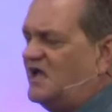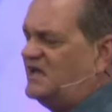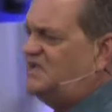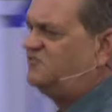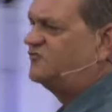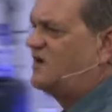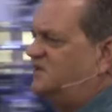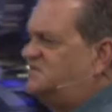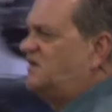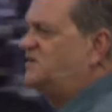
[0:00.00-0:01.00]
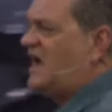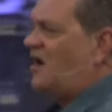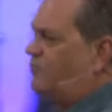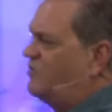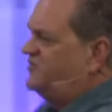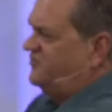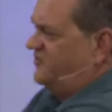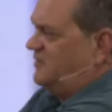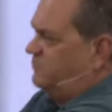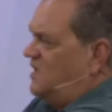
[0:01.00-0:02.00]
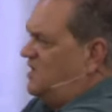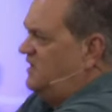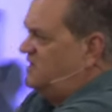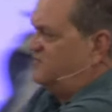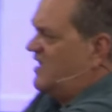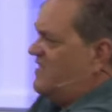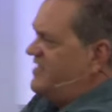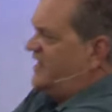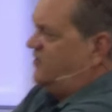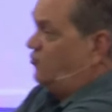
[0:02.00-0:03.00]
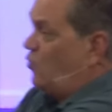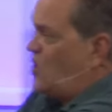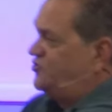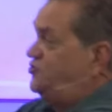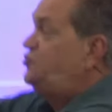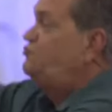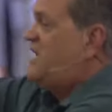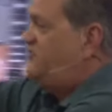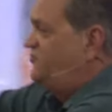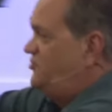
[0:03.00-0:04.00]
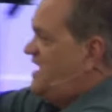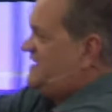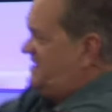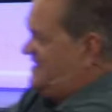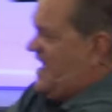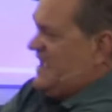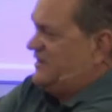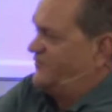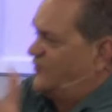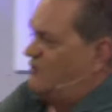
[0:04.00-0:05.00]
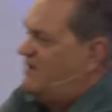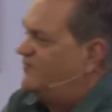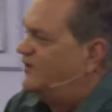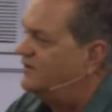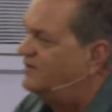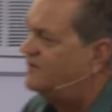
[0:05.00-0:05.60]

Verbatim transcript: And He's trying to tell you how precious the blood is, that it's washed you yesterday, today, and forever.